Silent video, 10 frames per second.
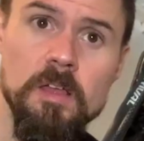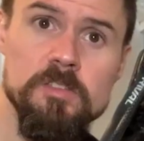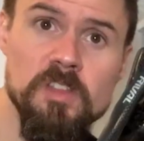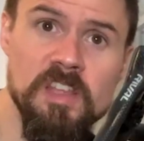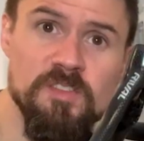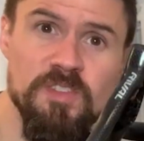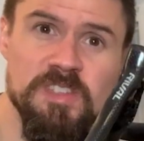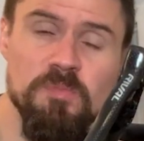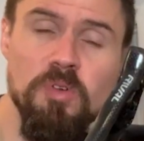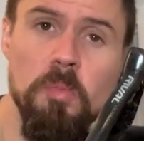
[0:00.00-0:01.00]
So that's
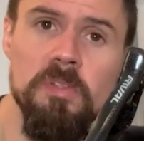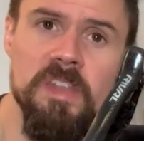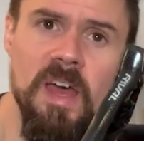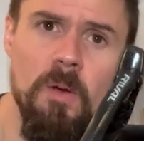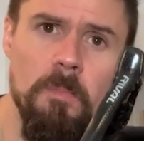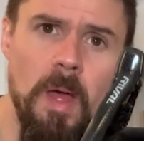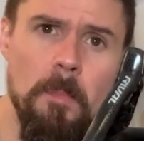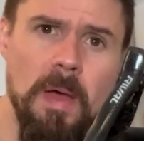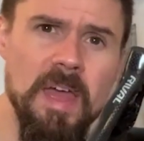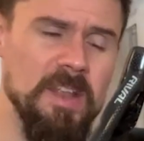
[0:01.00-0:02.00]
fitted properly now. I
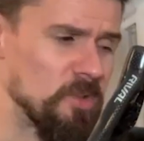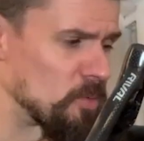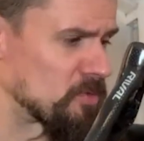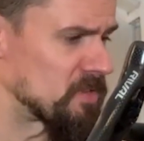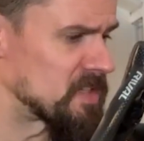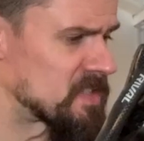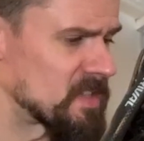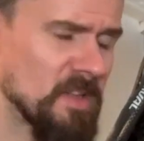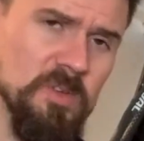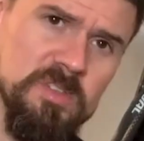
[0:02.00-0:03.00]
might end up greasing
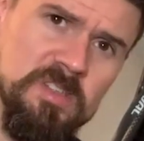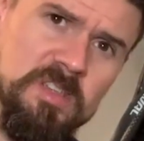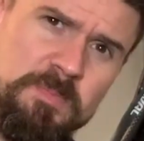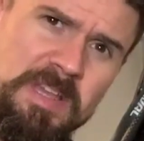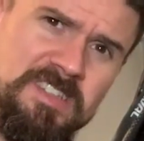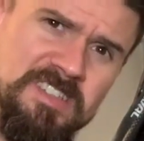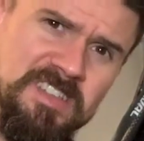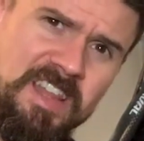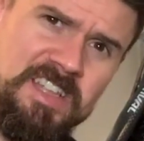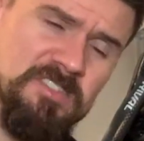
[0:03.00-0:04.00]
those spacers
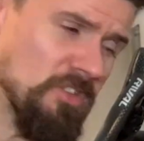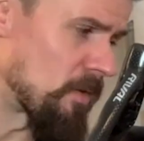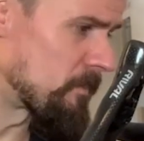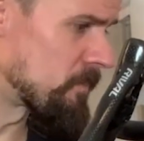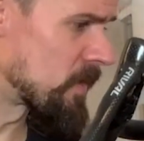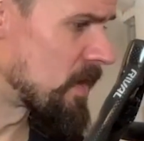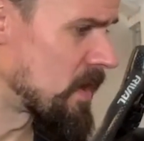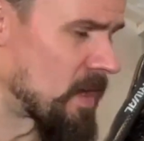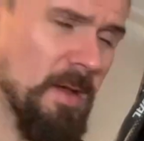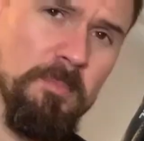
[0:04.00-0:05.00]
later on,
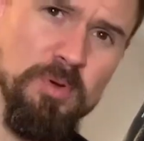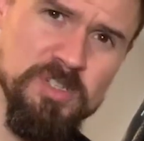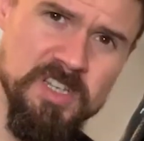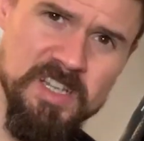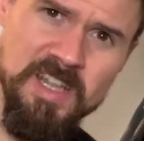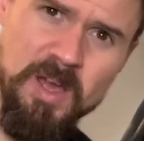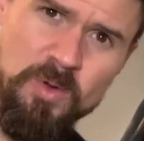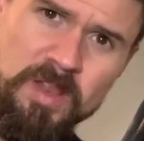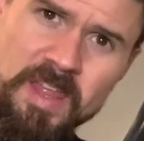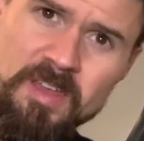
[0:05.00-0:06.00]
pushing it
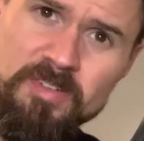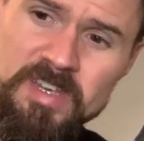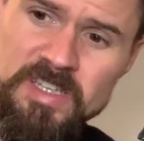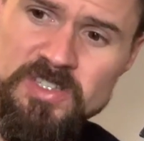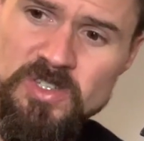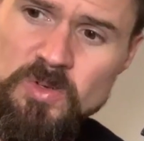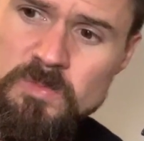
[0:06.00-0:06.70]
down if I need to.